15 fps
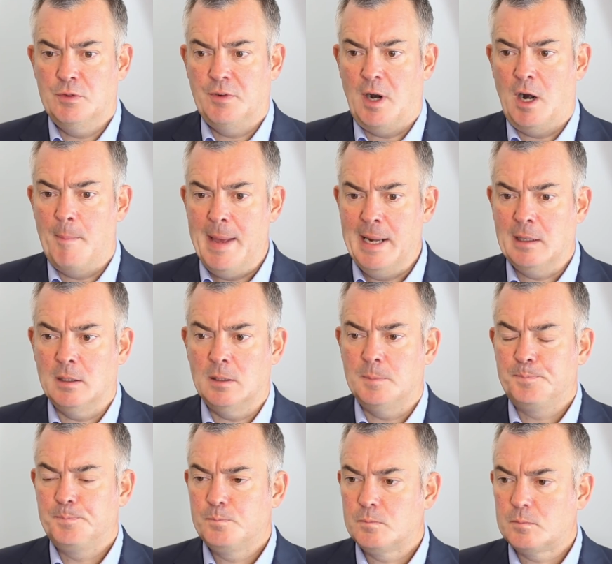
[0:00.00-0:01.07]
environmental,
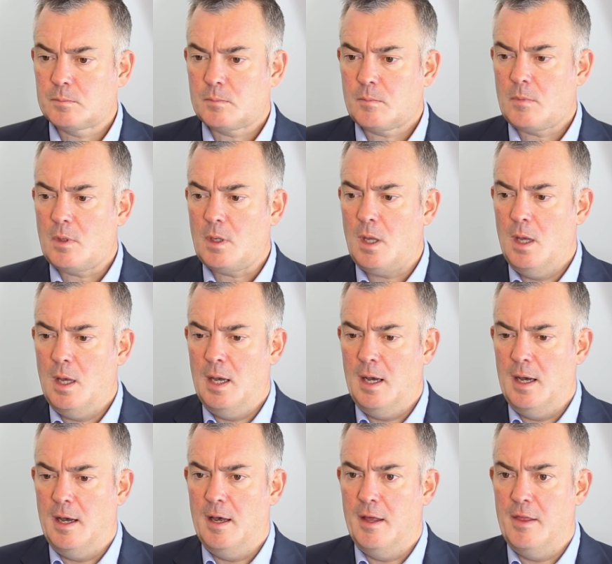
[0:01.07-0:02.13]

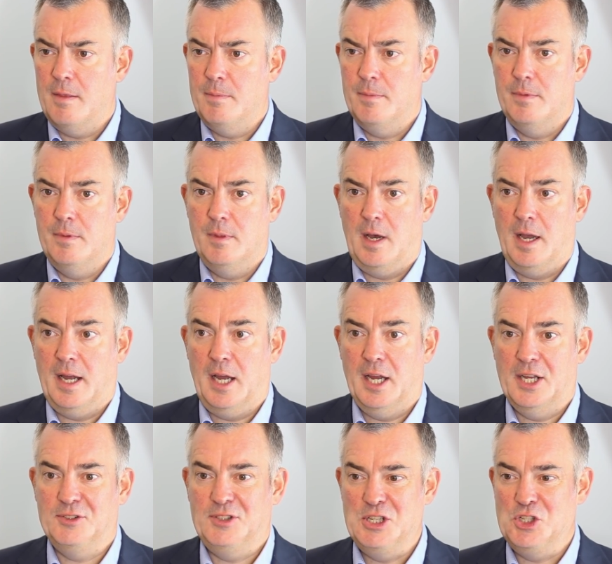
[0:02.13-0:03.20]
I
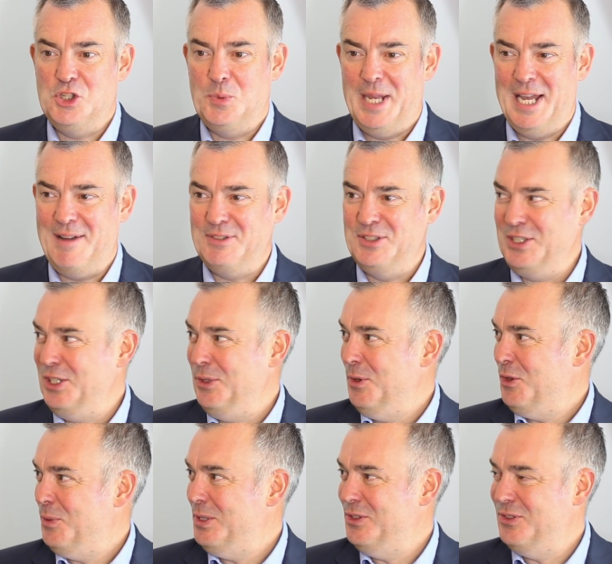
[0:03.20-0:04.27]
guess, issue we have to deal
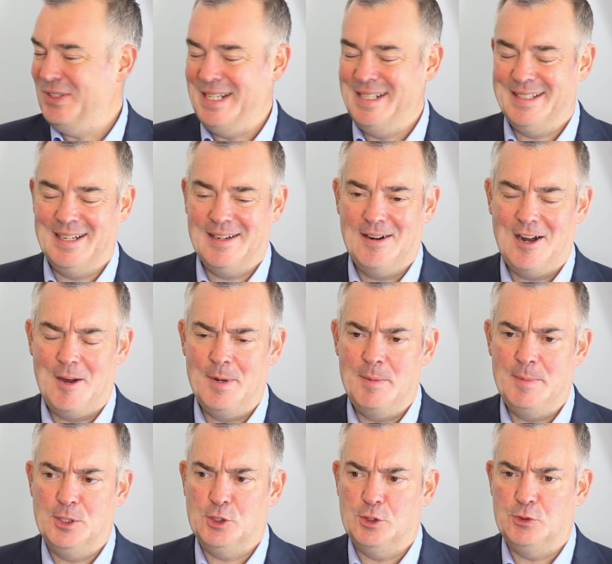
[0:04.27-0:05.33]
with, which is the need to get carbon
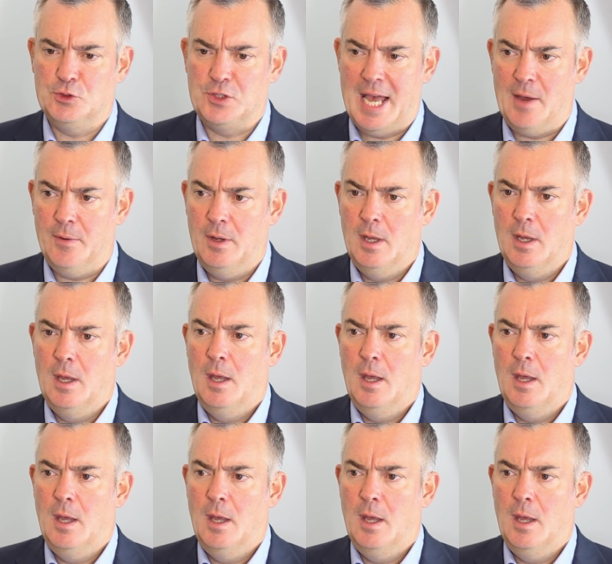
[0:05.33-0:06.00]
emissions down.